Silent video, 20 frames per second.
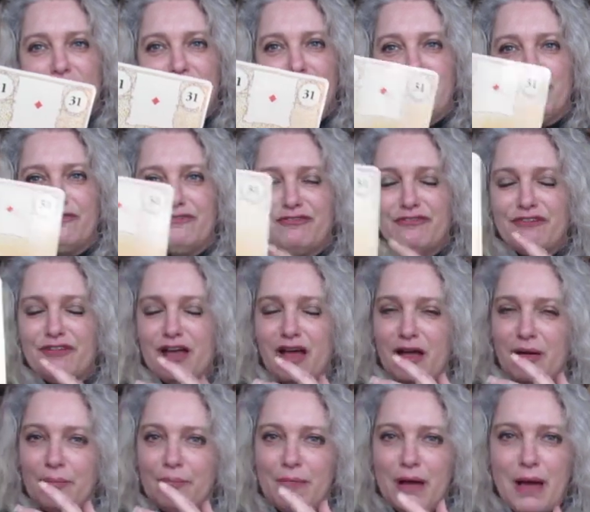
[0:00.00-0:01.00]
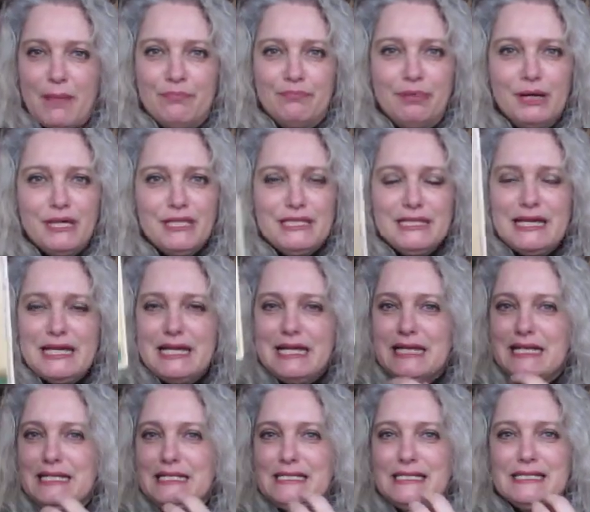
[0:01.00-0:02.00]
of uh,
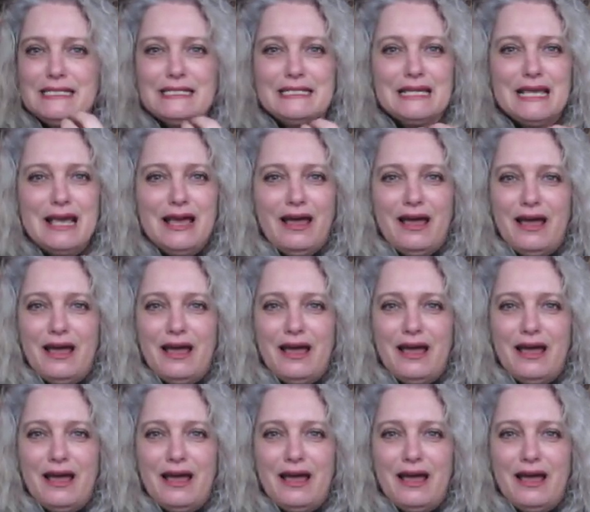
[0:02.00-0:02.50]
abundance,